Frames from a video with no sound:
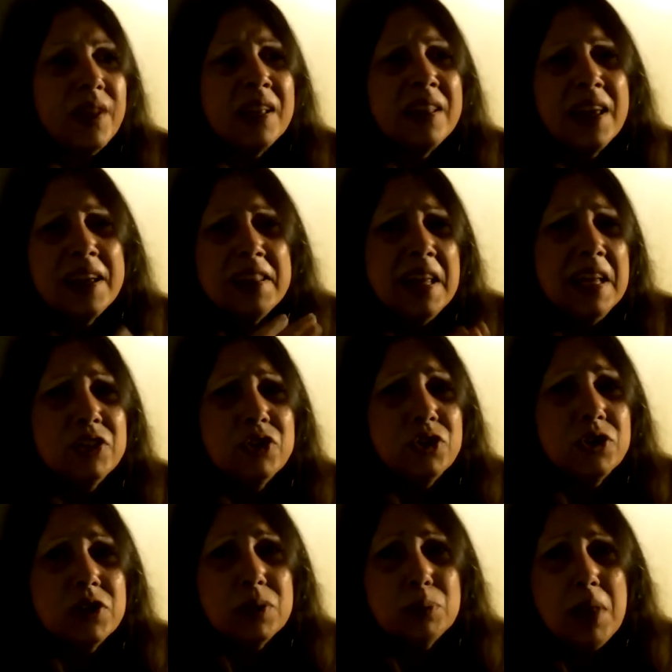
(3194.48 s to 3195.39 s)
like the
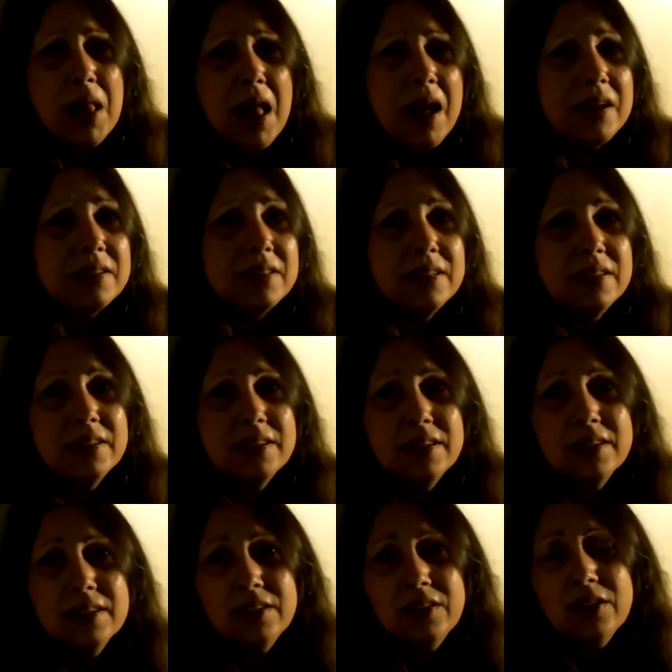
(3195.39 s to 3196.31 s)
insurance blocks
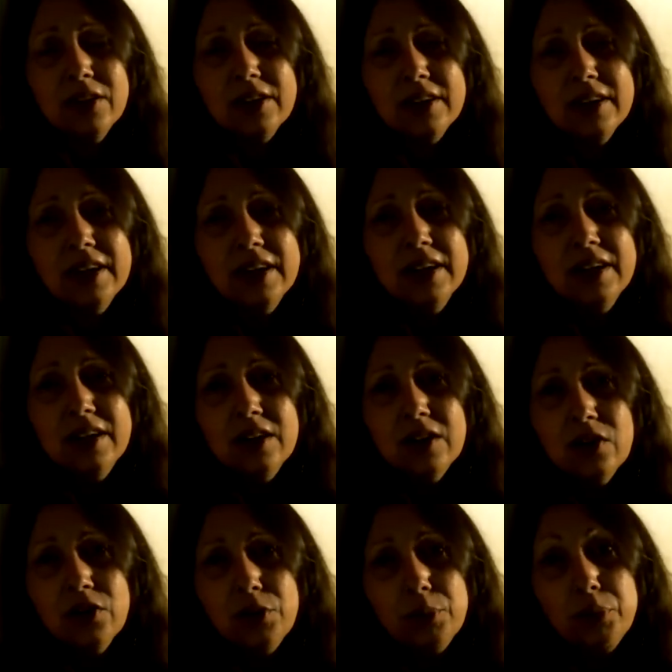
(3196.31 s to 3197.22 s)
it, or
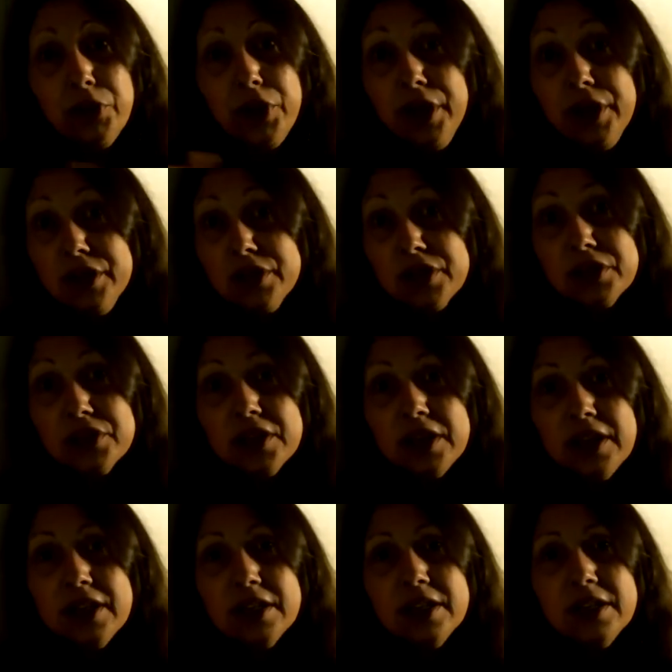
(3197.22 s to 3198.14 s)

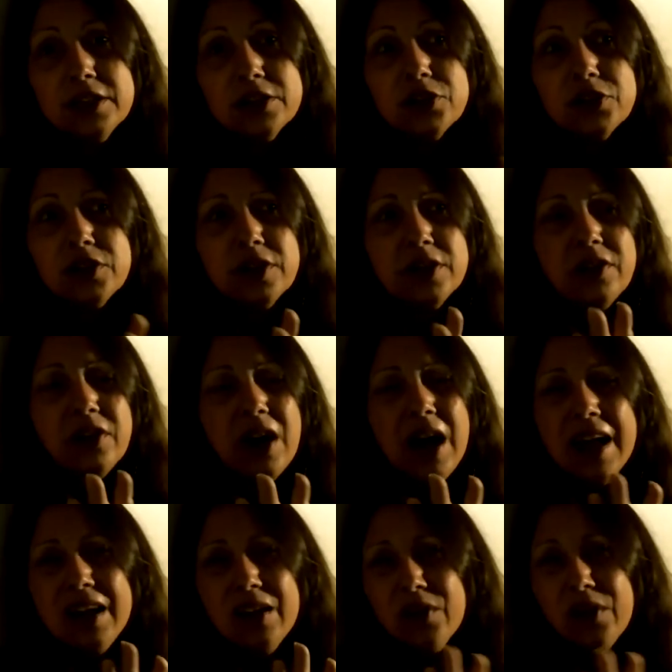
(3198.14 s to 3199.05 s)
pre-existing condition, or
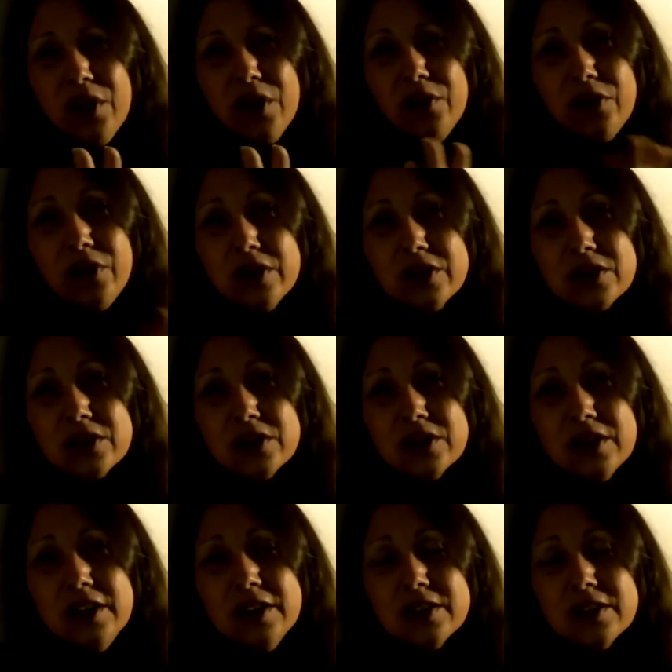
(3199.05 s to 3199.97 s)
I don't know.
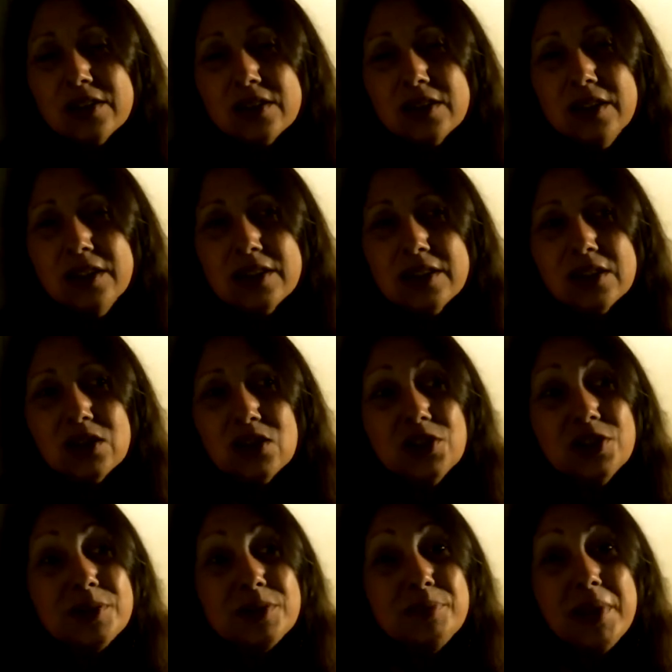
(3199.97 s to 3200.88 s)
It's
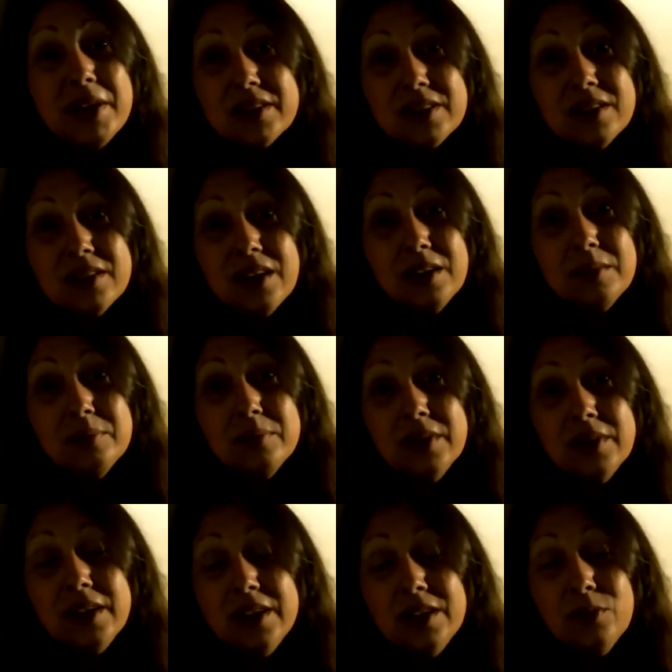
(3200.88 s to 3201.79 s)
just messed up.
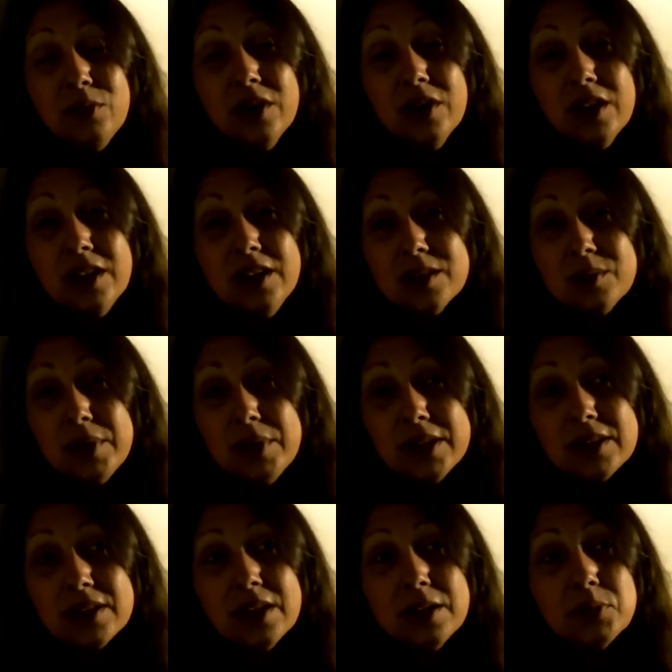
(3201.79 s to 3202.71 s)
It really is
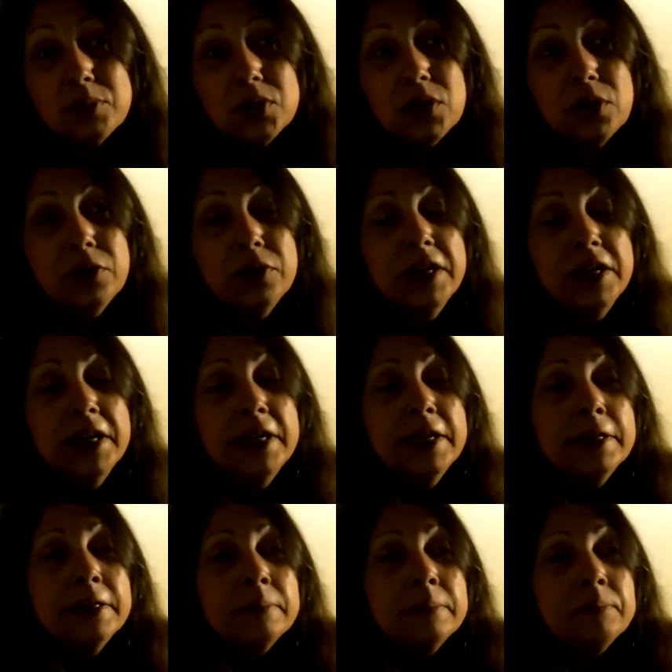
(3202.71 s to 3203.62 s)
messed up. So
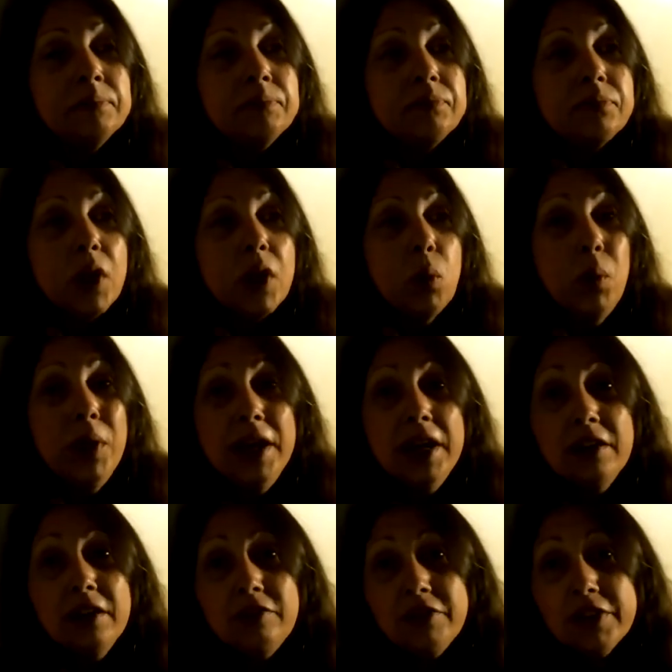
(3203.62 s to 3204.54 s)
we
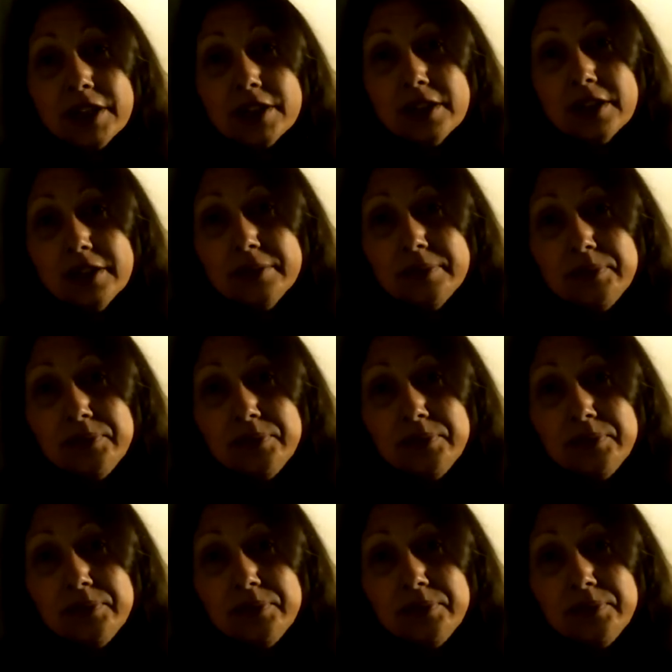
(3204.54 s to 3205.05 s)
need to fix it.